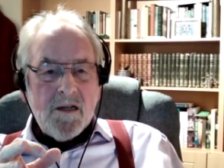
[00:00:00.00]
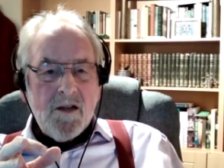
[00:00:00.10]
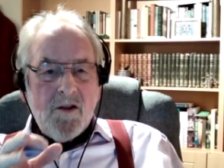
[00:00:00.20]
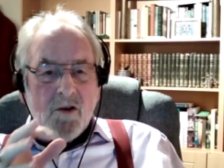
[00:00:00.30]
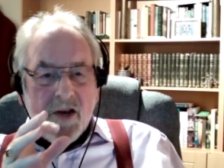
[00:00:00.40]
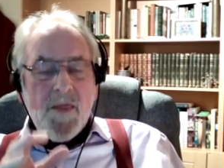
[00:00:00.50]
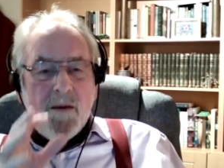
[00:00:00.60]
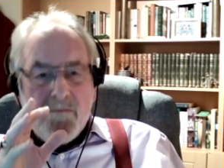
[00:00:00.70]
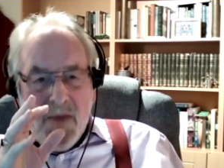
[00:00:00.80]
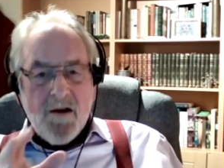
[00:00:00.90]
Look in the
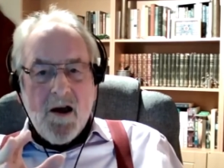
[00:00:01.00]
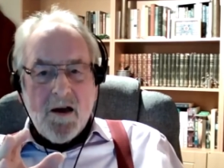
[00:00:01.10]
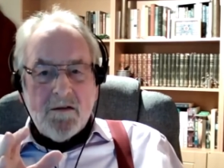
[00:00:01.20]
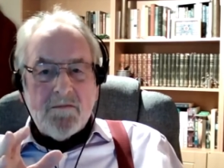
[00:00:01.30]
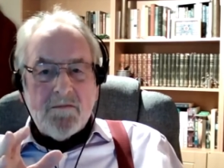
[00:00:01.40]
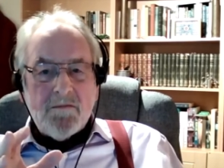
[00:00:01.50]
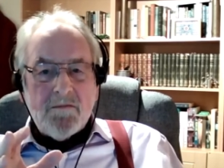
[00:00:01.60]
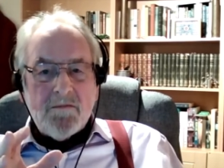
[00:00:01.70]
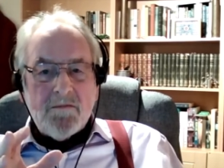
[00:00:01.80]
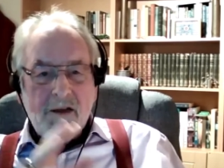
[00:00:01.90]
mirror.
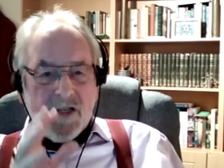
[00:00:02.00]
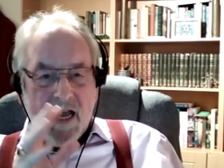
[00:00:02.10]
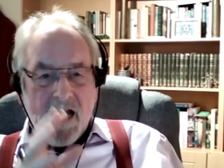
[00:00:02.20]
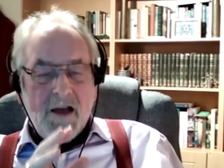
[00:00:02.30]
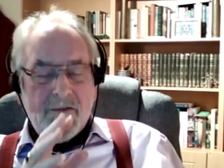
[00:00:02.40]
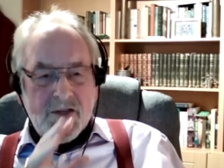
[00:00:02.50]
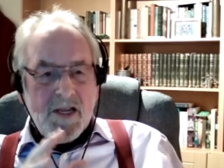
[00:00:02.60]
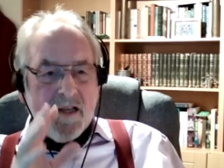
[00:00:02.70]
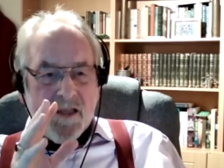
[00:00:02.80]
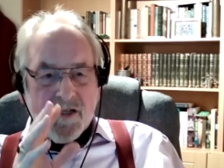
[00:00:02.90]
And I've, I've
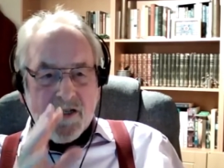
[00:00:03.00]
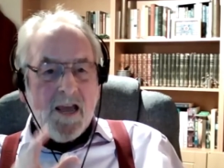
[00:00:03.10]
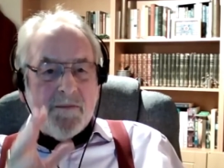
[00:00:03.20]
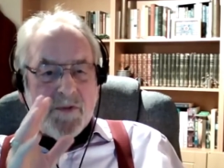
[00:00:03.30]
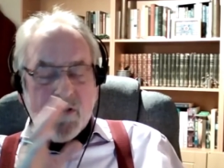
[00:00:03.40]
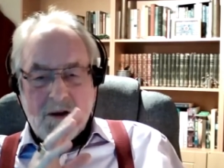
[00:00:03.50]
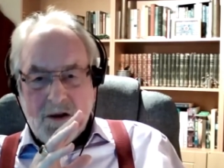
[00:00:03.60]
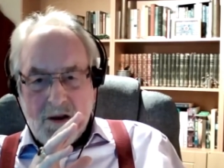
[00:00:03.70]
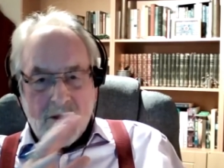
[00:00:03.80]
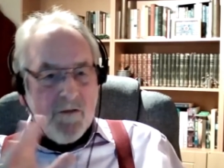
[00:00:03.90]
said the same to a
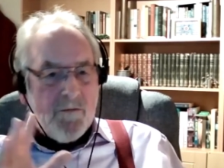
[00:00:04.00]
lot of